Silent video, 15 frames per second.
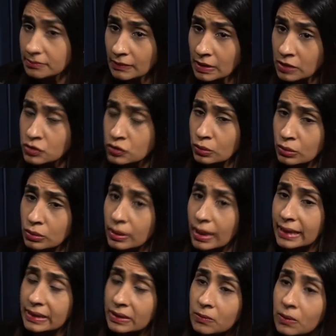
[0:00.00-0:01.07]
So
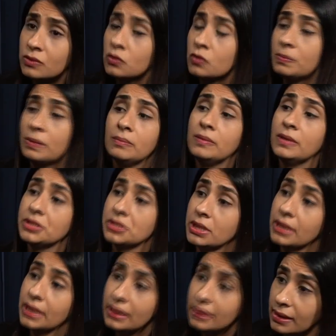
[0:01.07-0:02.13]
anyone who published in
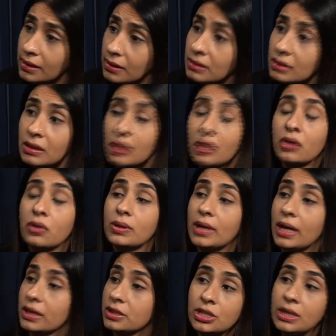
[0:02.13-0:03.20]
India could
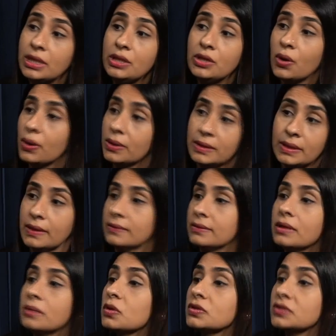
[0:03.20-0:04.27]
actually not get
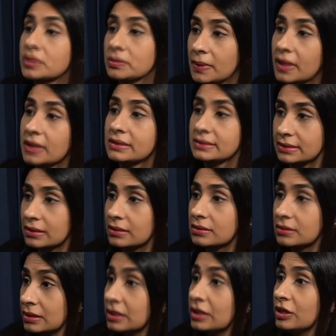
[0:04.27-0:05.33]
their books in Pakistan.
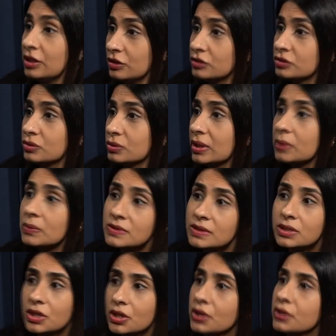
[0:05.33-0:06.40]
Okay. So there was a
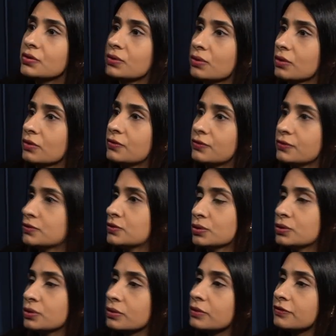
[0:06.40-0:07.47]
dearth of
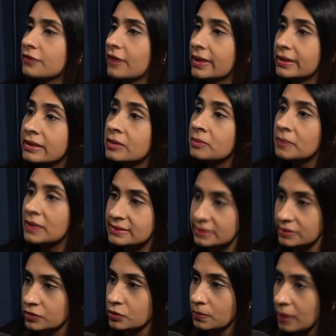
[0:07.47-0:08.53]
sort of finding
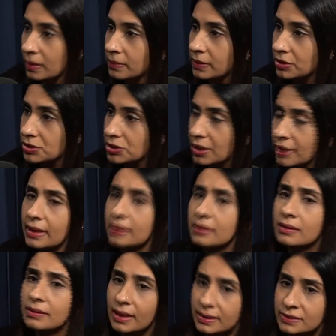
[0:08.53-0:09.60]
places to publish. And
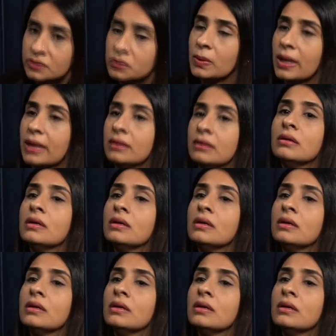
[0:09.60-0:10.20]
then that's when,